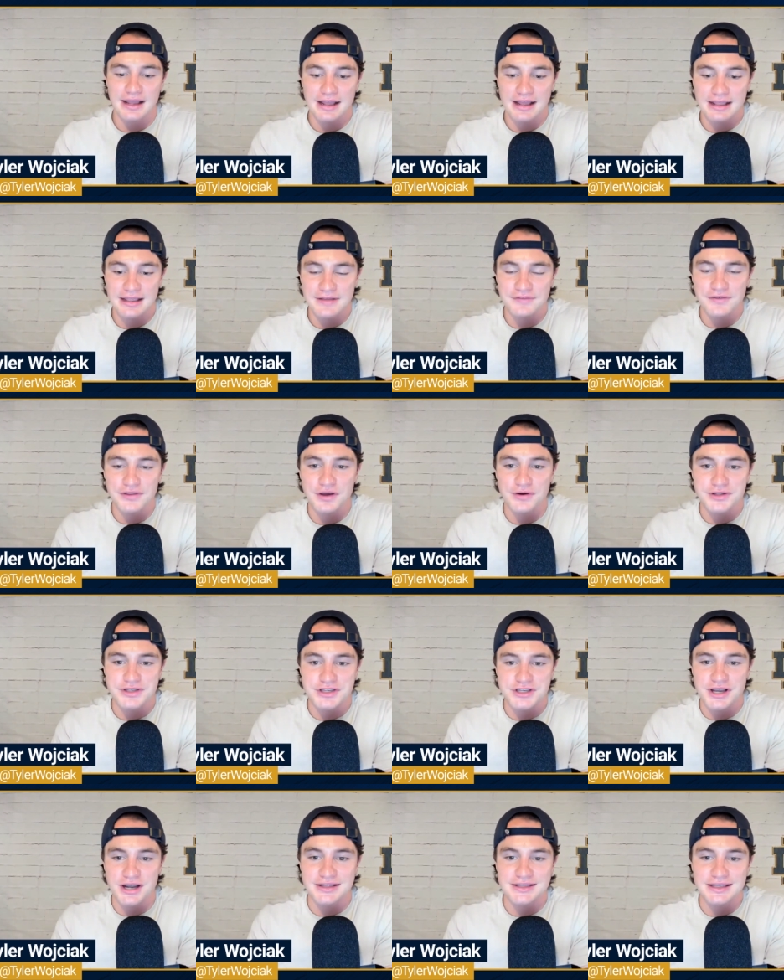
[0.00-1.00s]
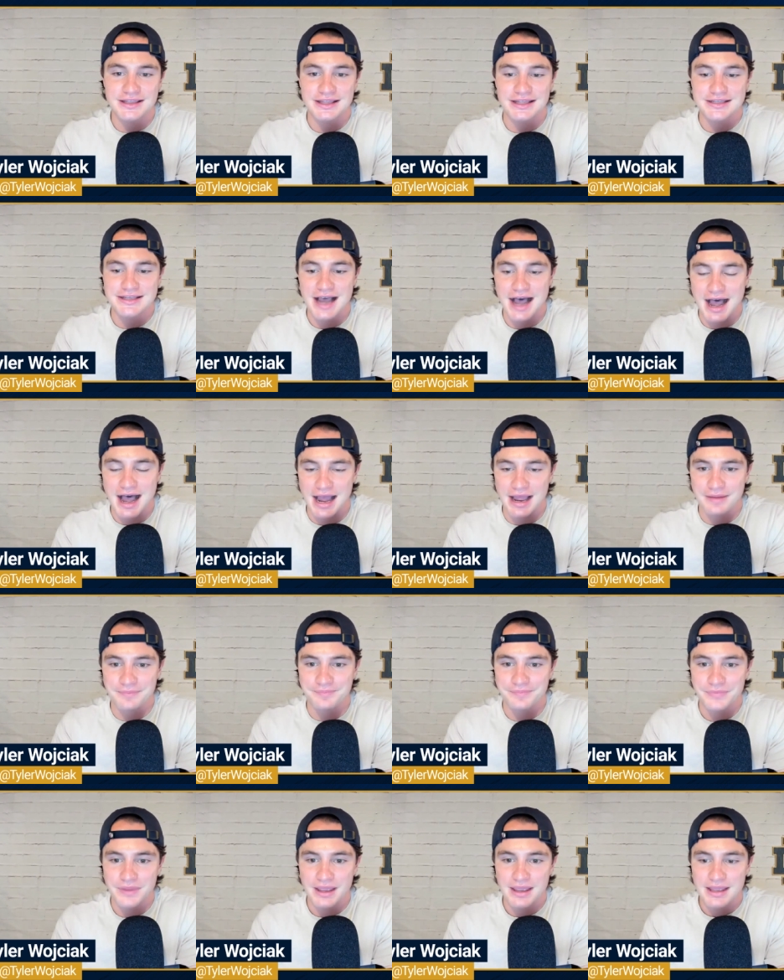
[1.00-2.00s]
even though it sucked in the
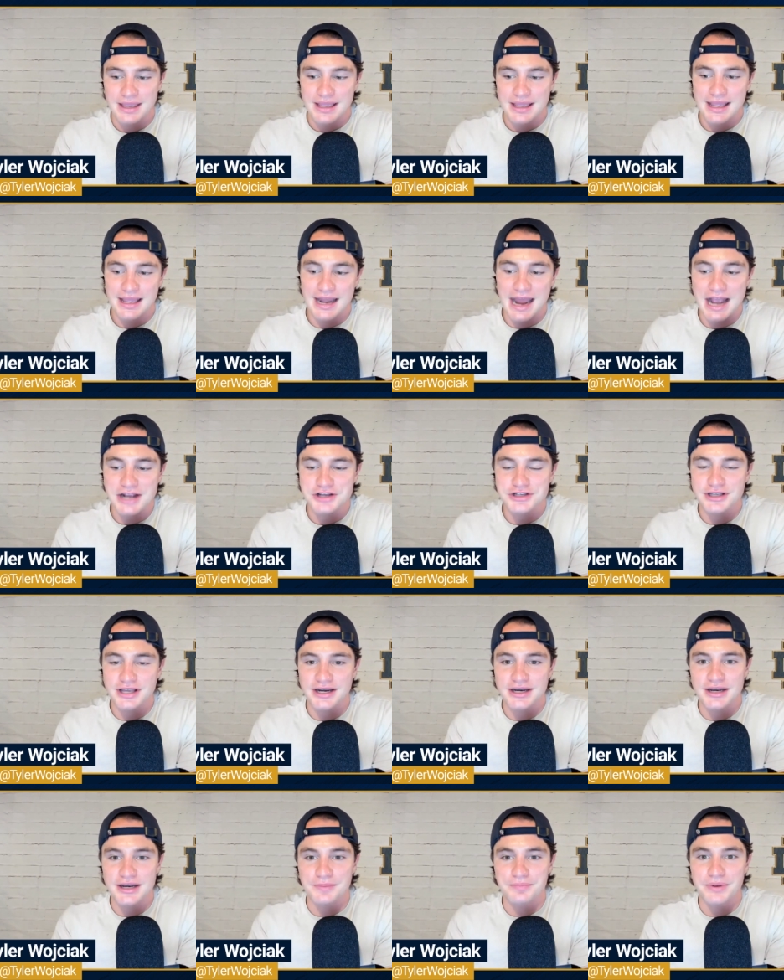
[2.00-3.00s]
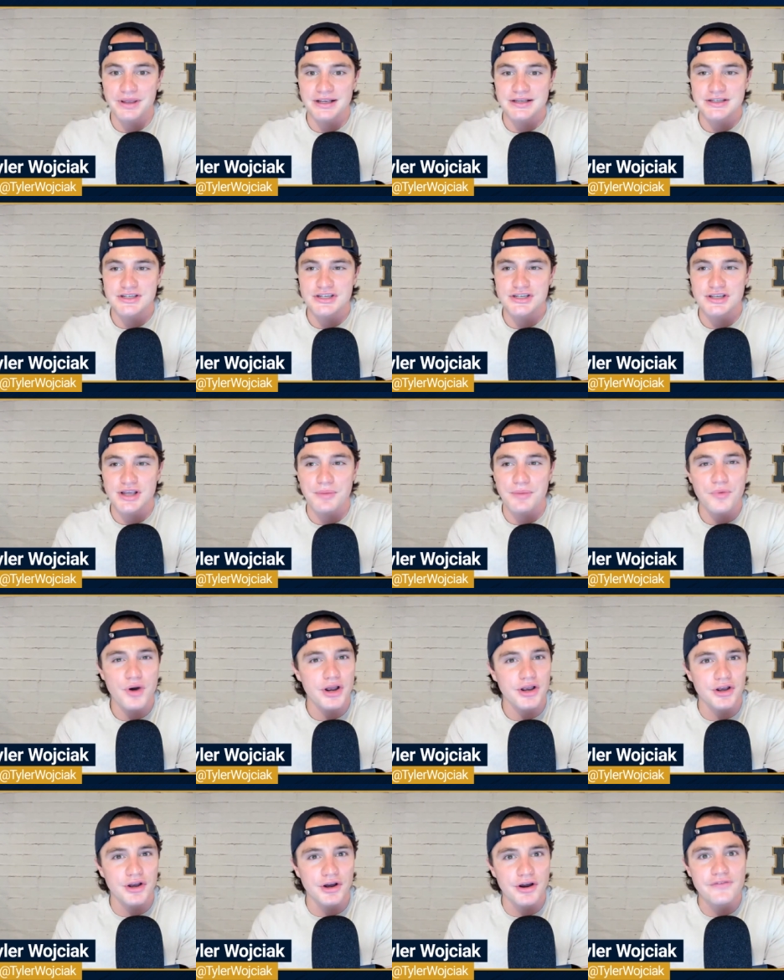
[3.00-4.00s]
time, it actually ended up being
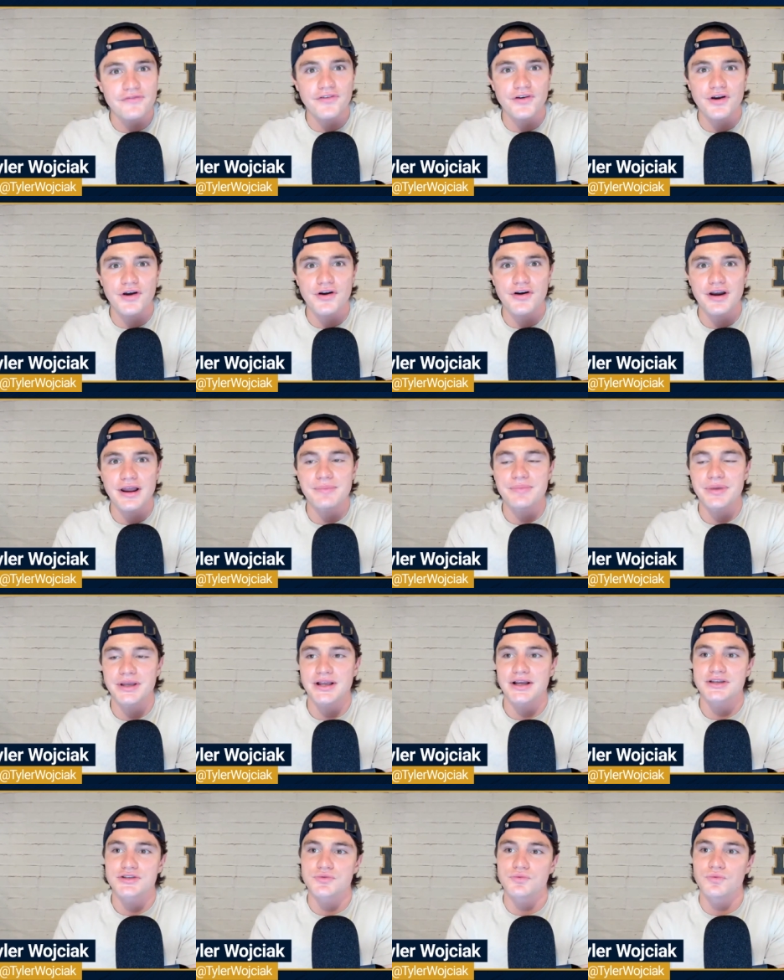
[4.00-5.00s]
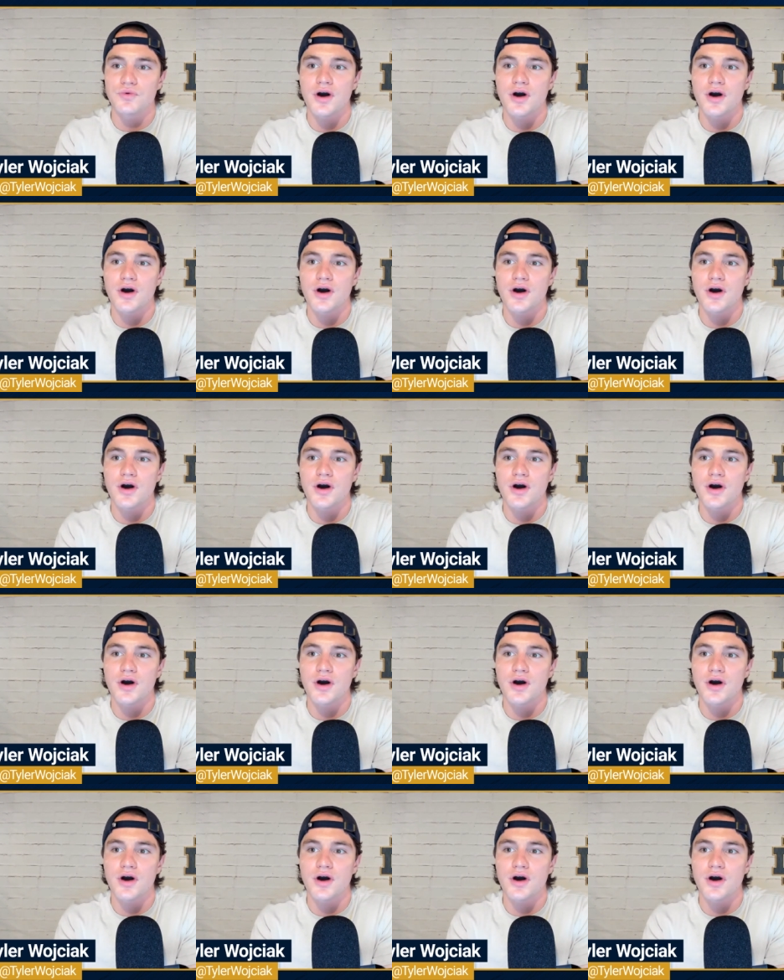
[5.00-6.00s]
somewhat good for Notre Dame because, one,
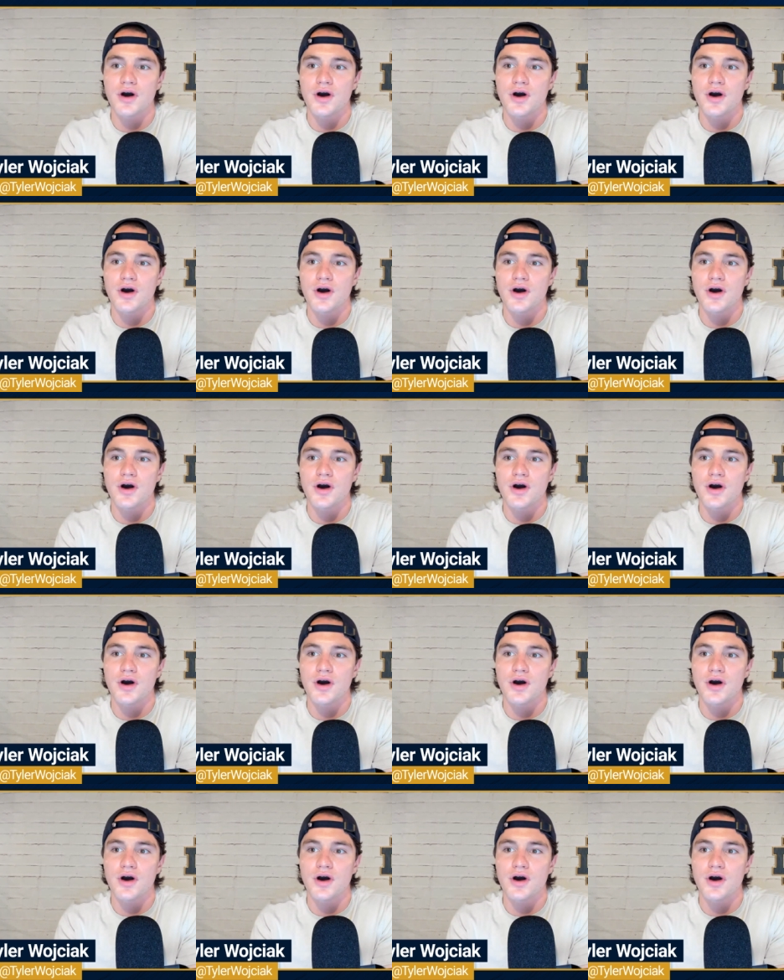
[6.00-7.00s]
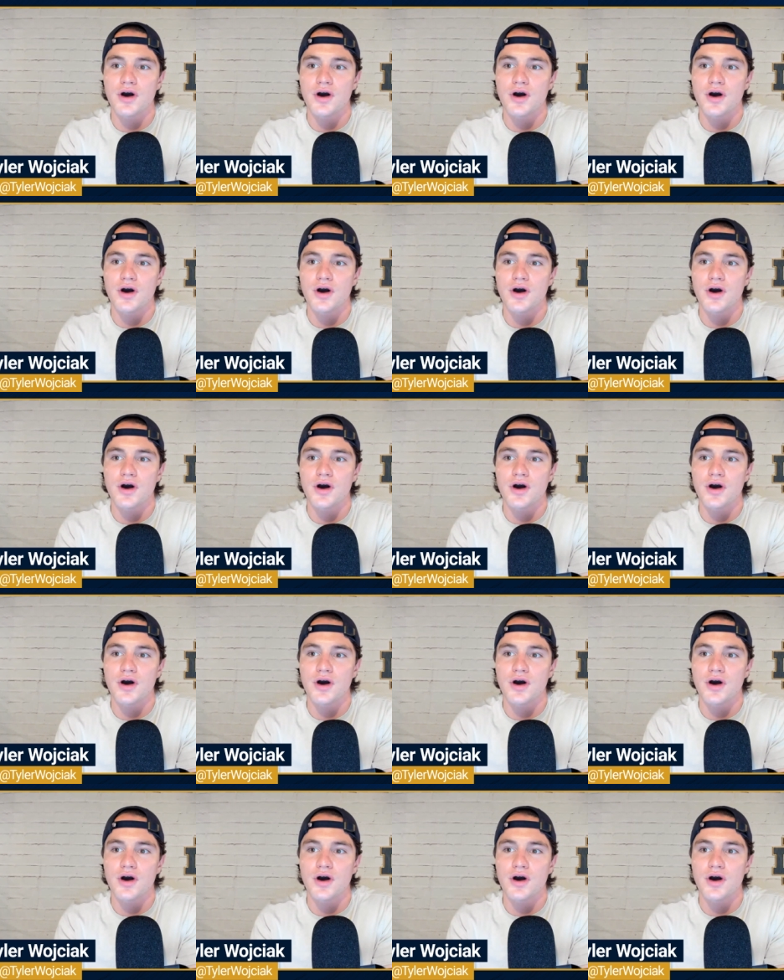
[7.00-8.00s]
uh, Mike Elko did give us Clark Lee,
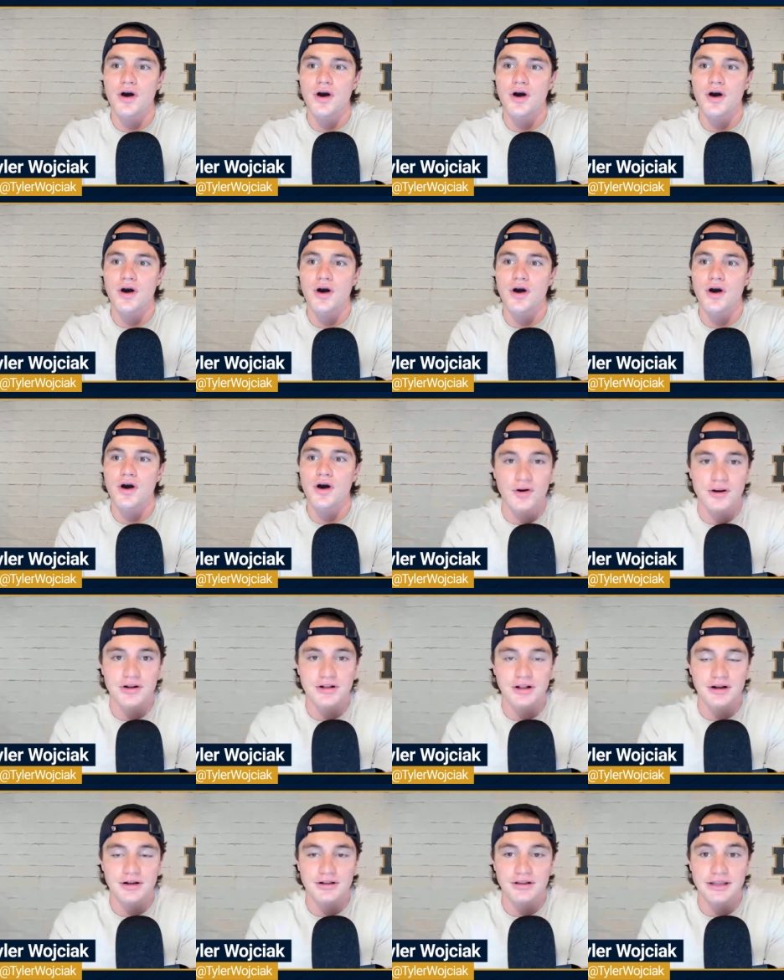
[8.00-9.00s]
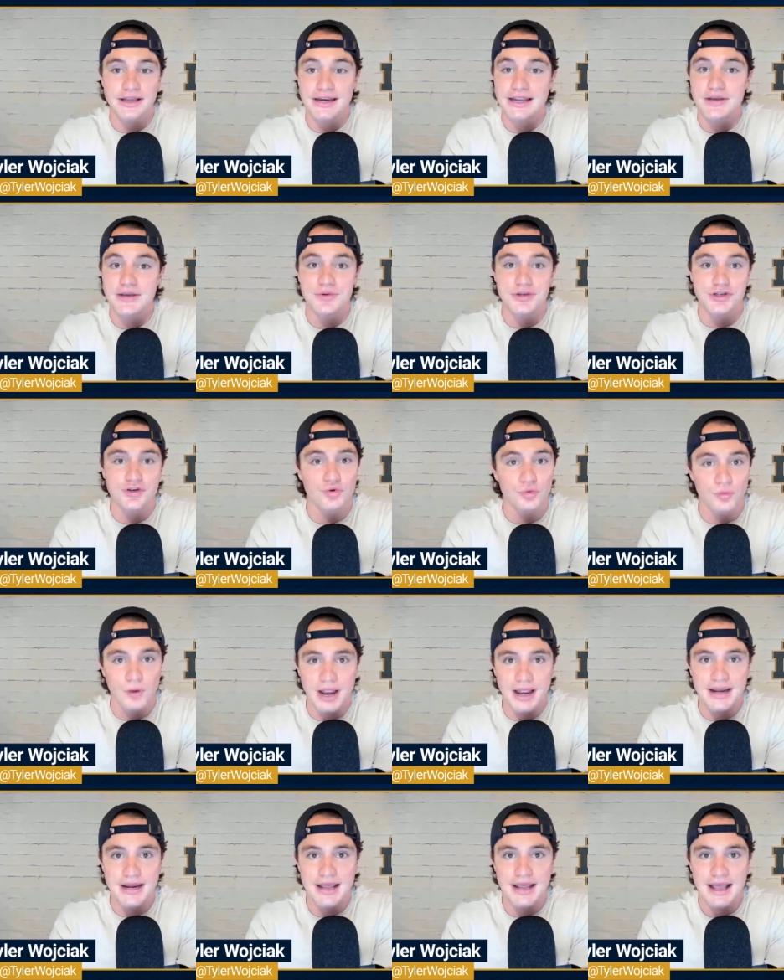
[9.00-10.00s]
and then we promoted Clark Lee, and he was
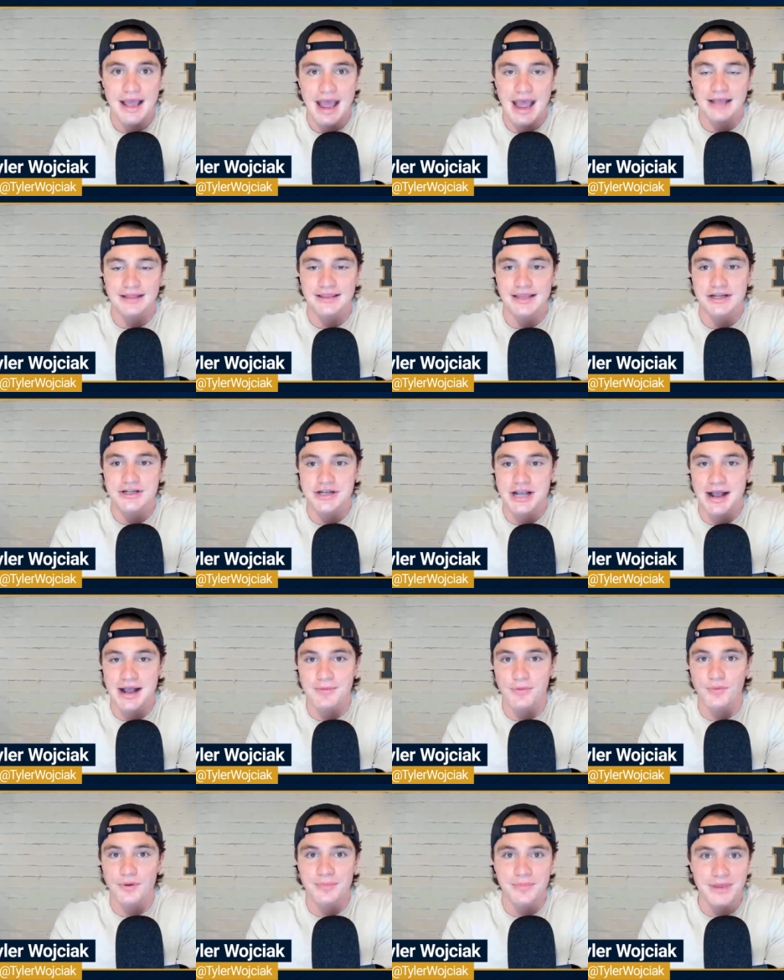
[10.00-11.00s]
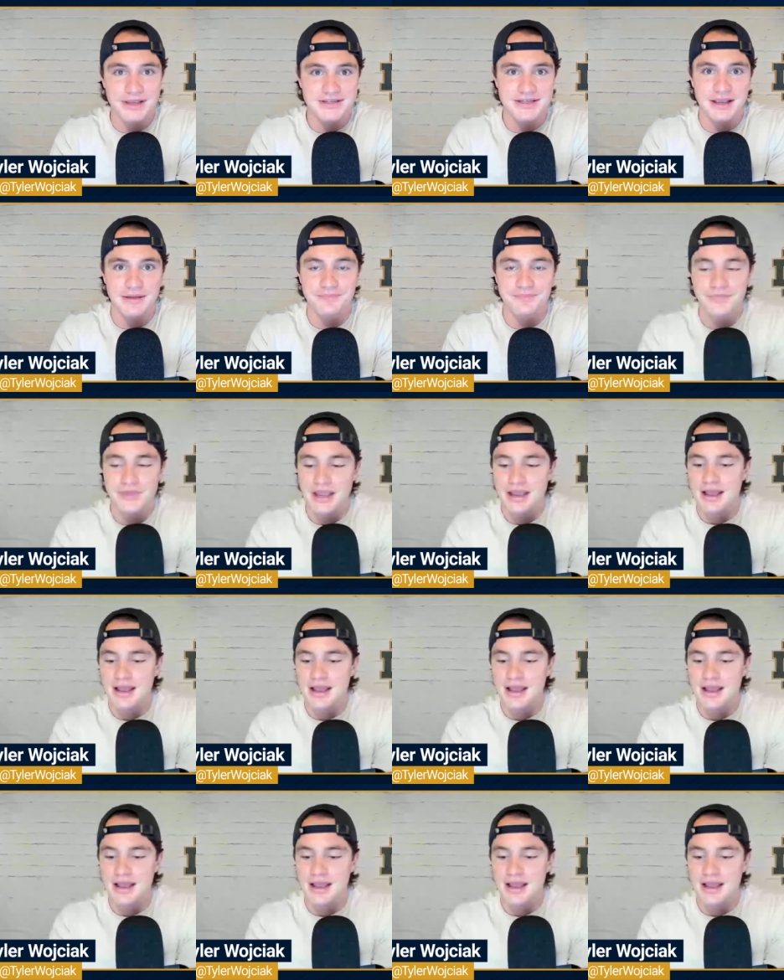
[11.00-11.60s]
great at that job, and we miss him.